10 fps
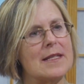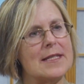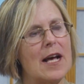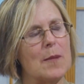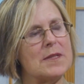
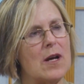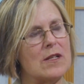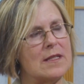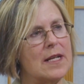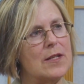this helps our
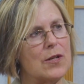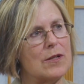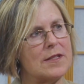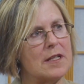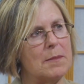
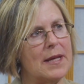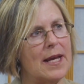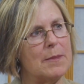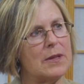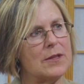seniors to be
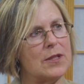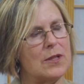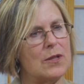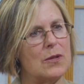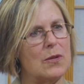able
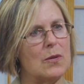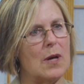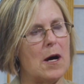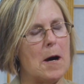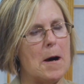
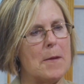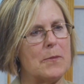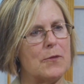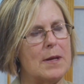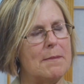to
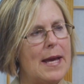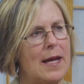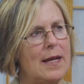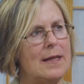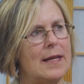
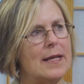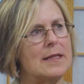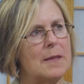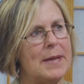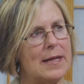remain
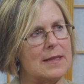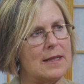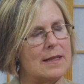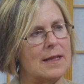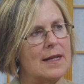
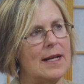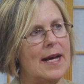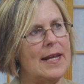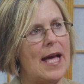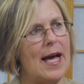independent
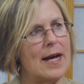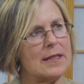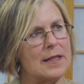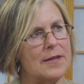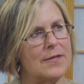and
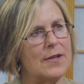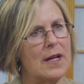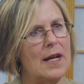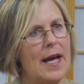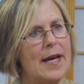active
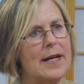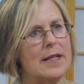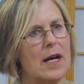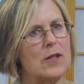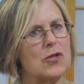
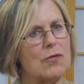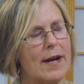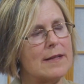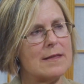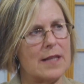and
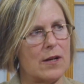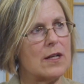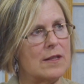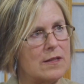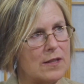address their
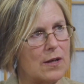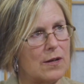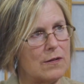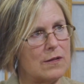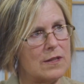
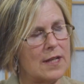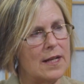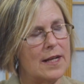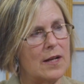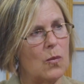concerns
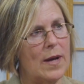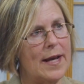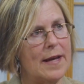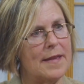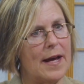in a
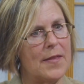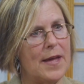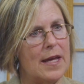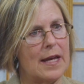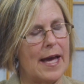way that
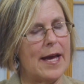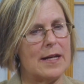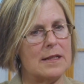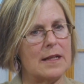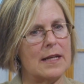they
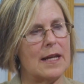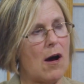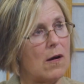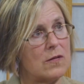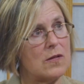can
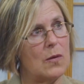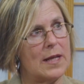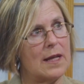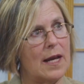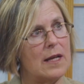also
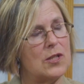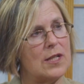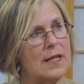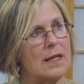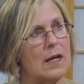engage
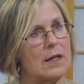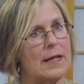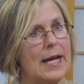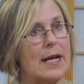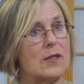in an
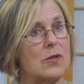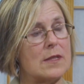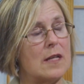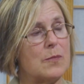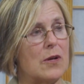
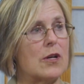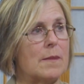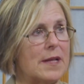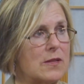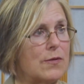exercise
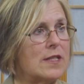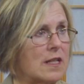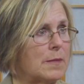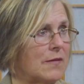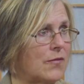program that's
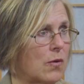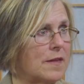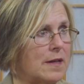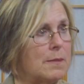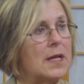reasonable for
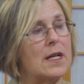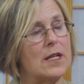them